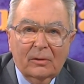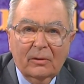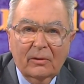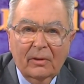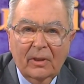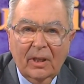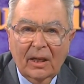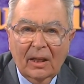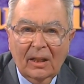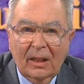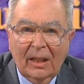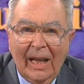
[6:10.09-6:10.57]
to
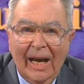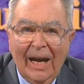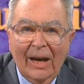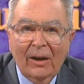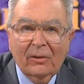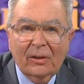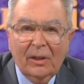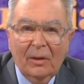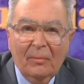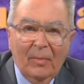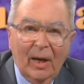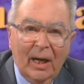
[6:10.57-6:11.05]
the
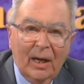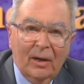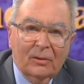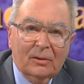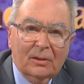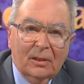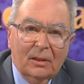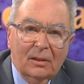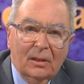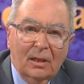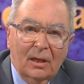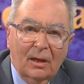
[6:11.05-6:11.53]
allowed
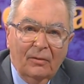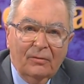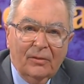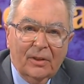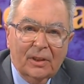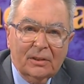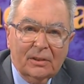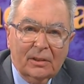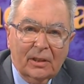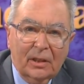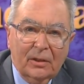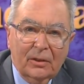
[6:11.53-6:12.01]
amount of
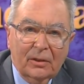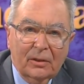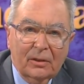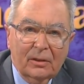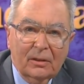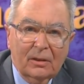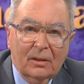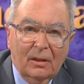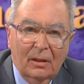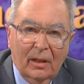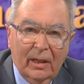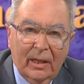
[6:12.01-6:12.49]
the
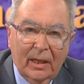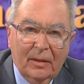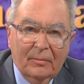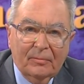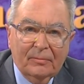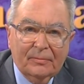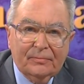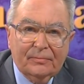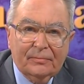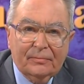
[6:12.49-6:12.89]
secured claim.